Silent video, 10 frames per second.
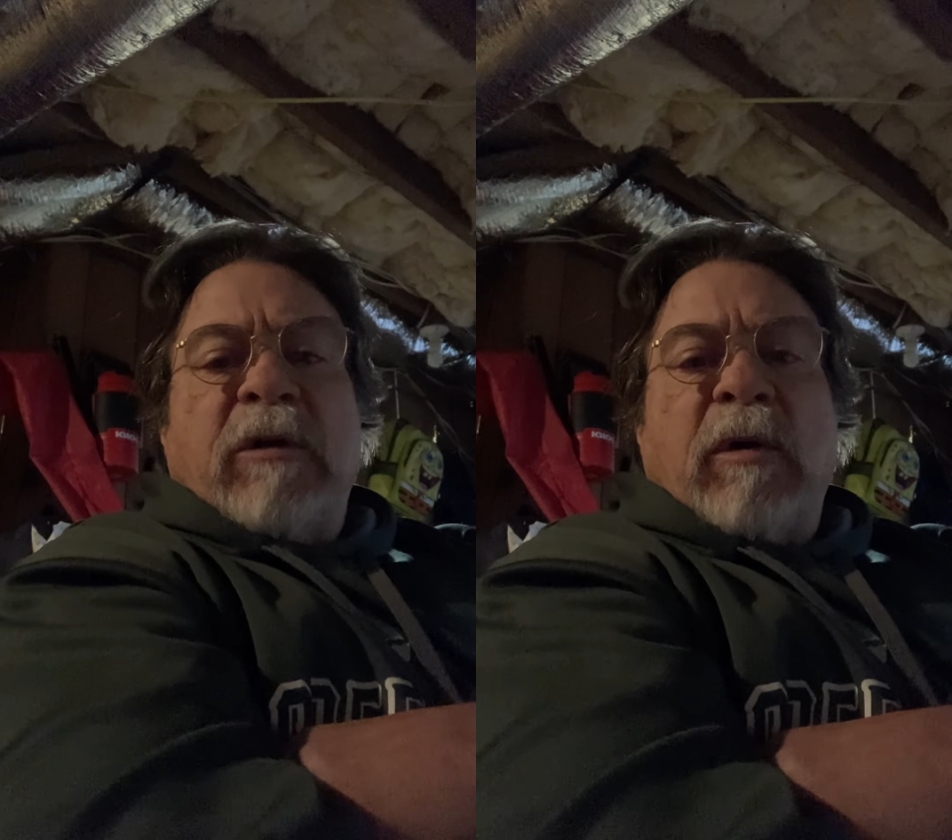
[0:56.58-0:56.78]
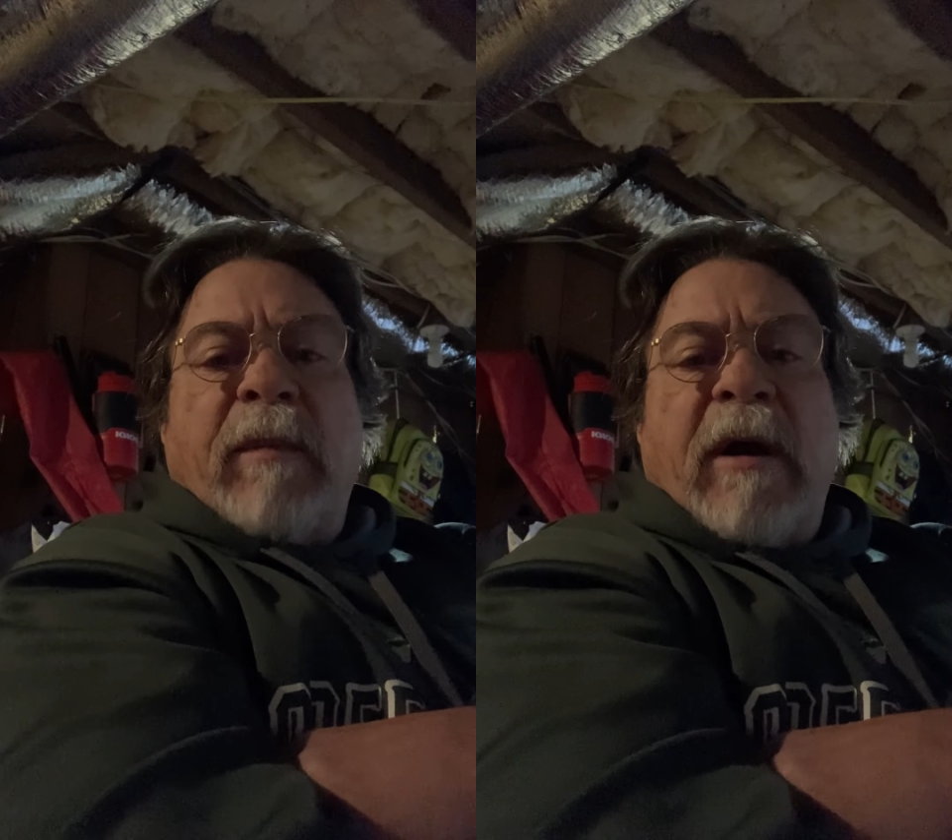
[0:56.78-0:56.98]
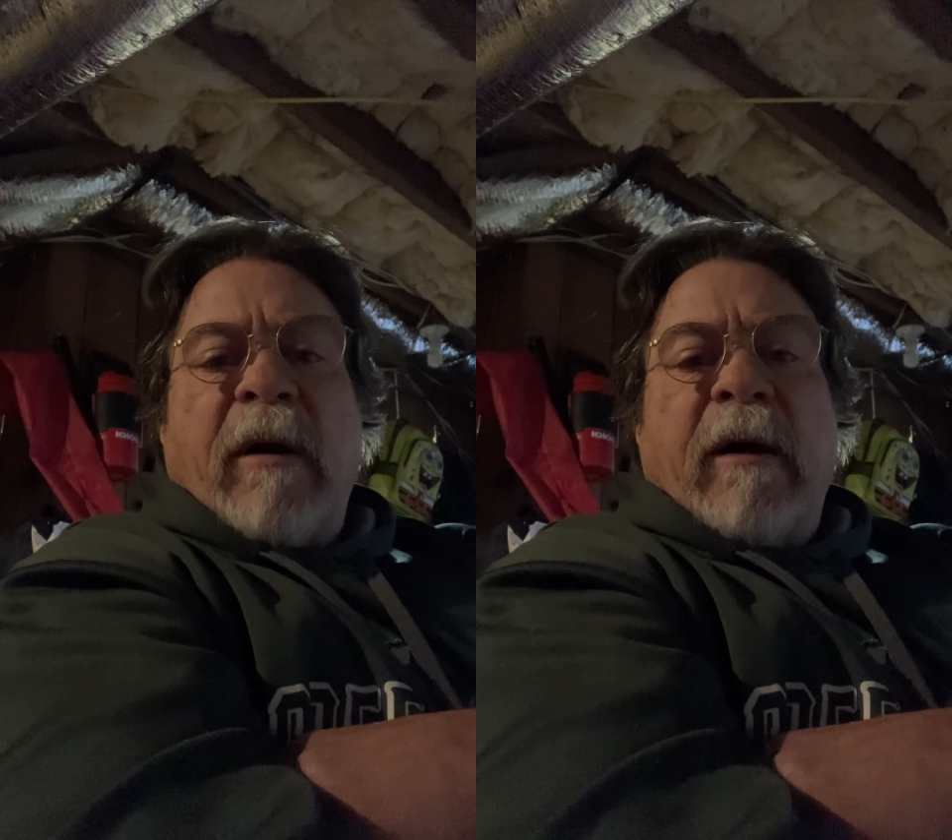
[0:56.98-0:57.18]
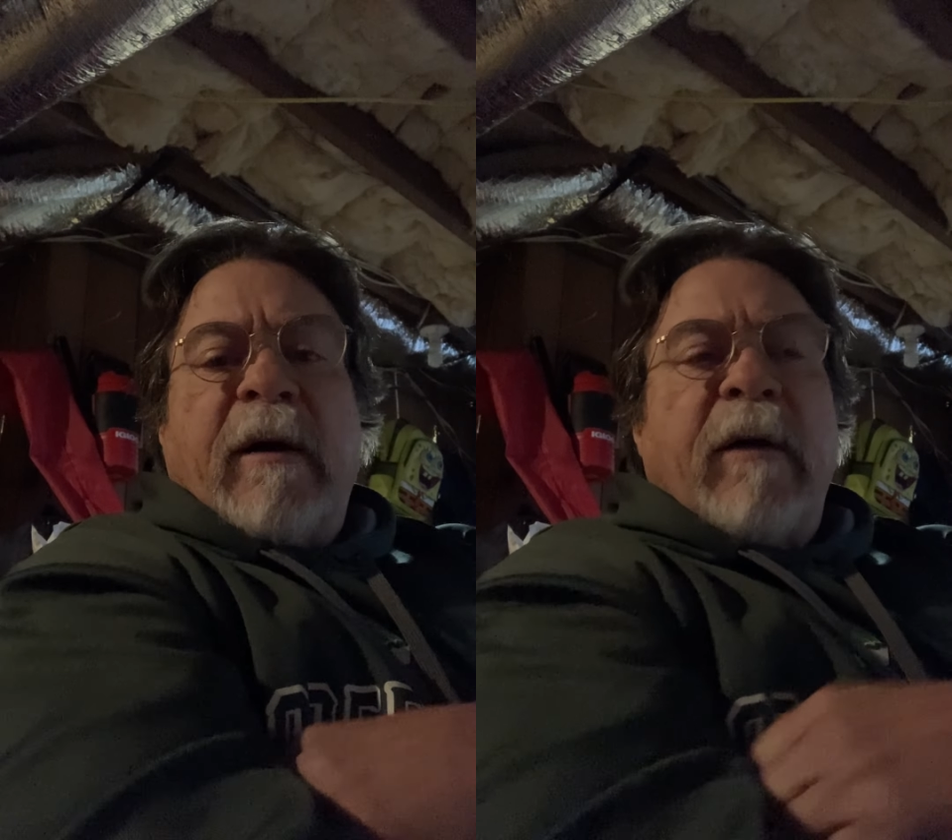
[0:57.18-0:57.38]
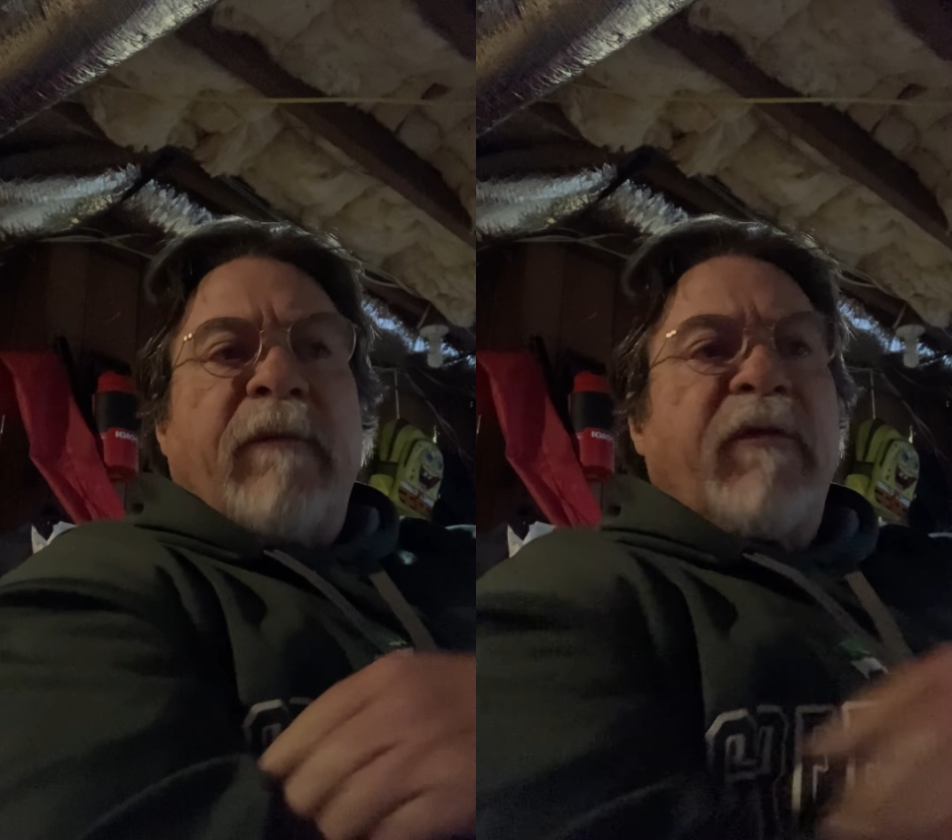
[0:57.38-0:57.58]

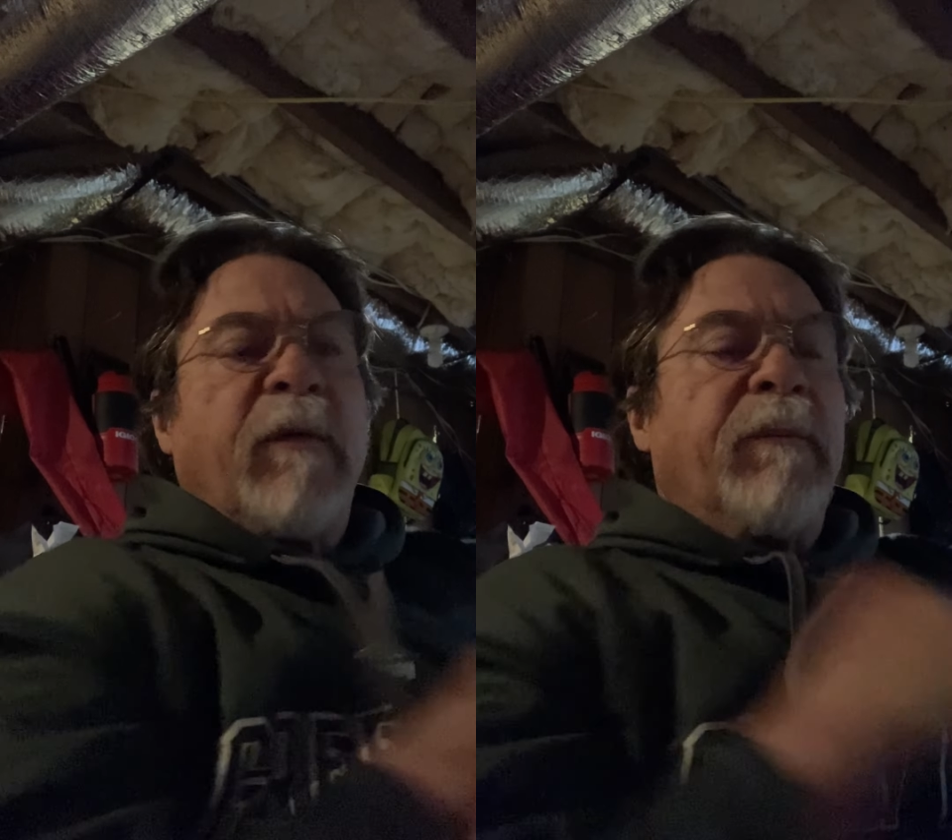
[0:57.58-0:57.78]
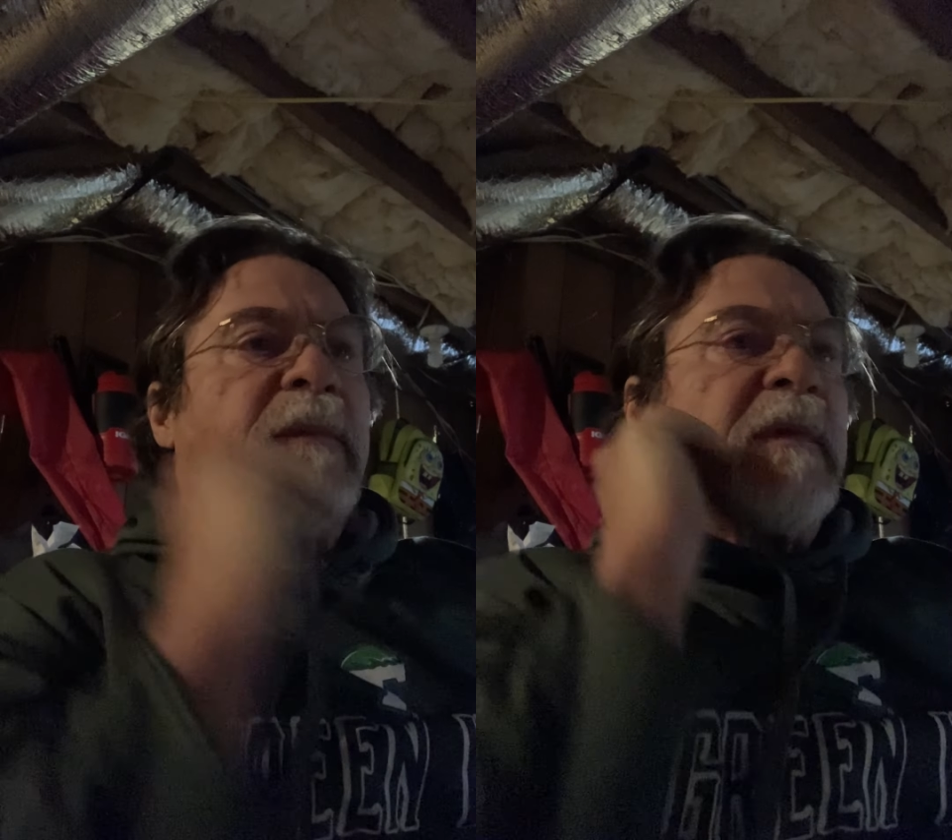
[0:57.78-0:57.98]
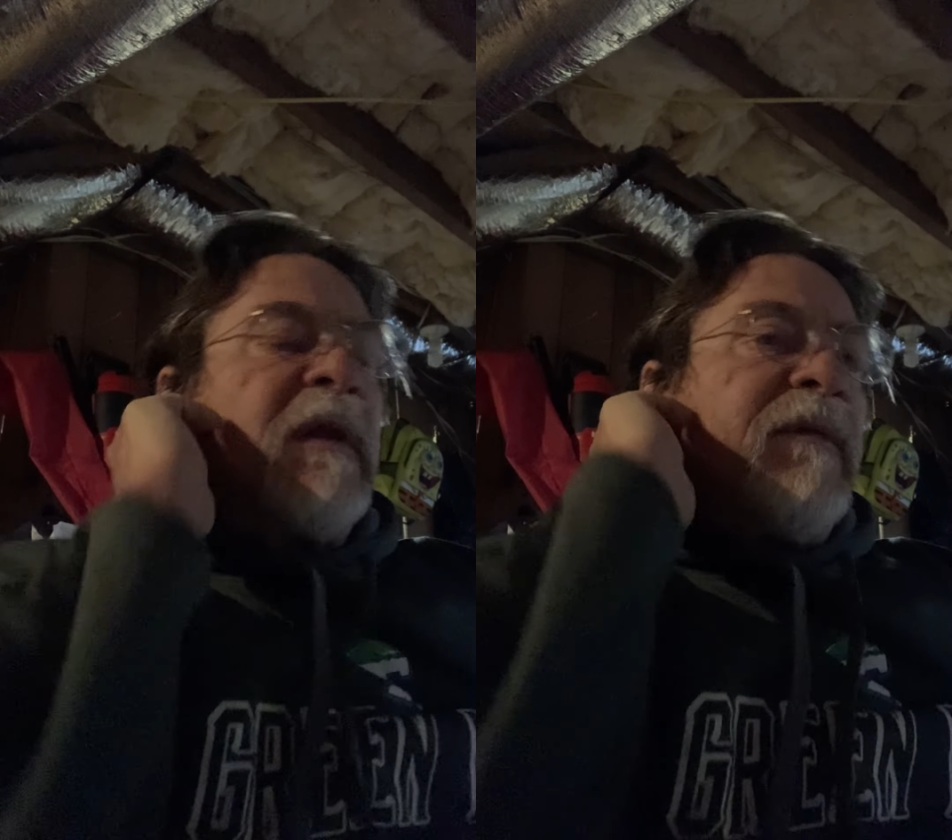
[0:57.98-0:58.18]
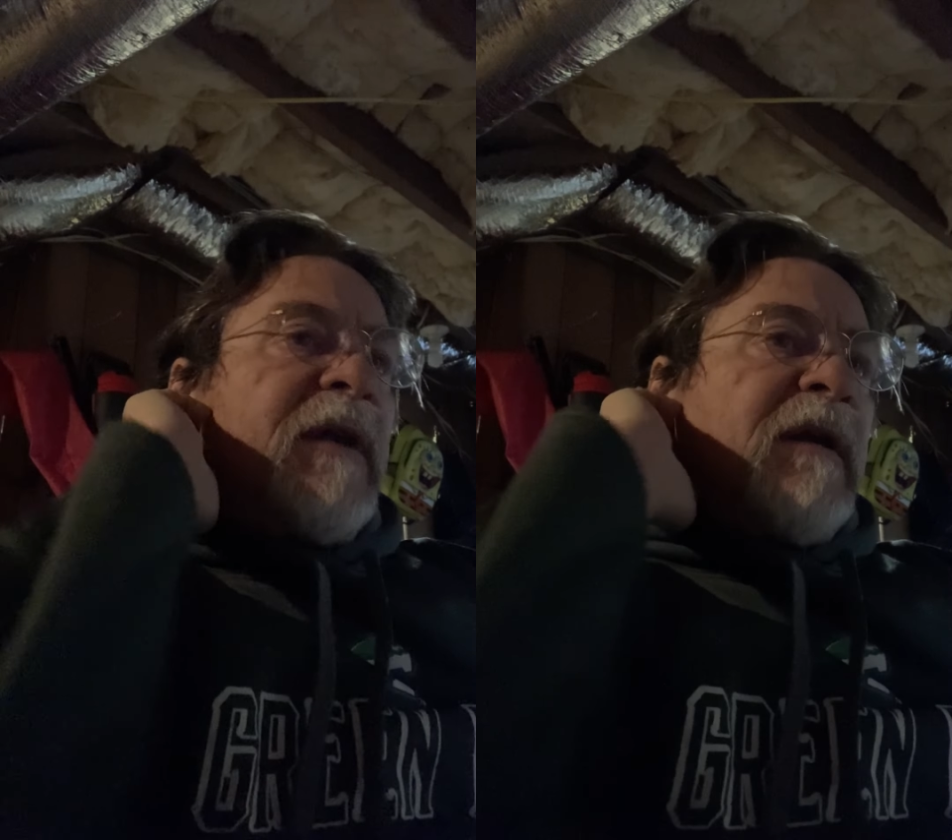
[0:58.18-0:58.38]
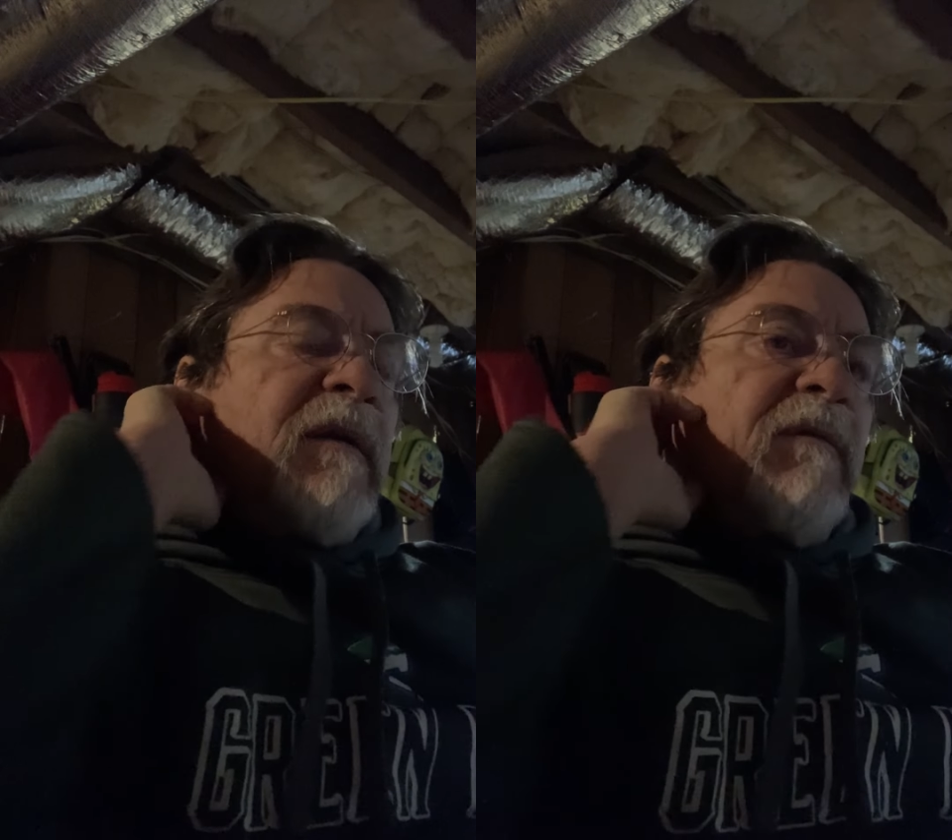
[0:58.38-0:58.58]
America from
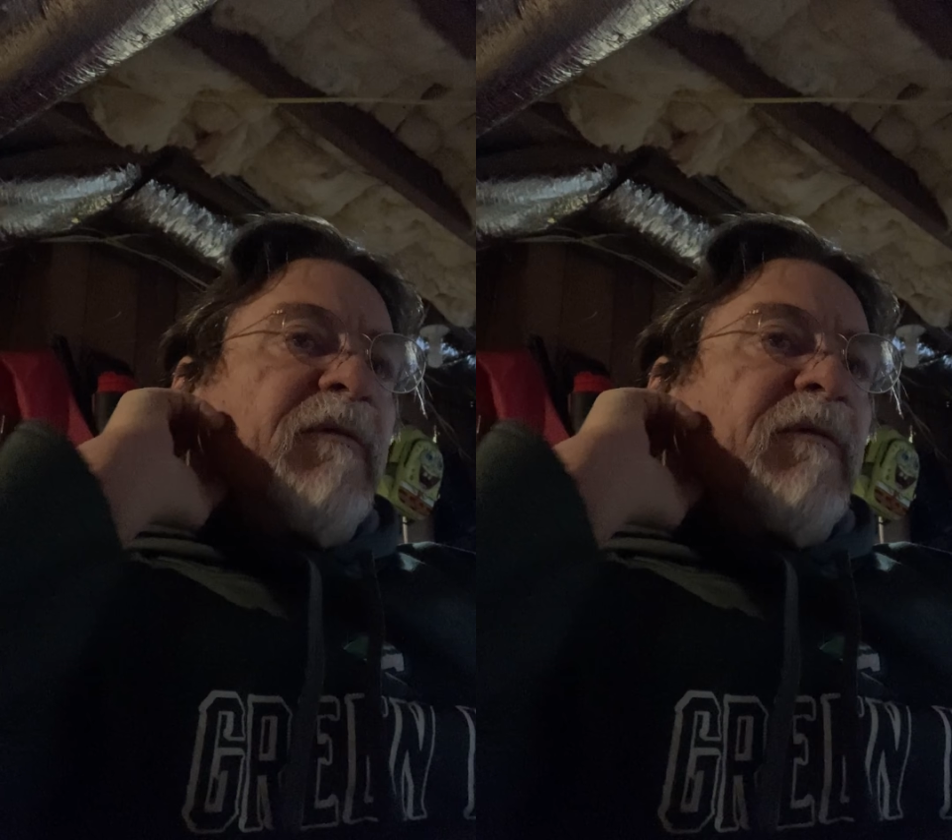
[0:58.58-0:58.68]
living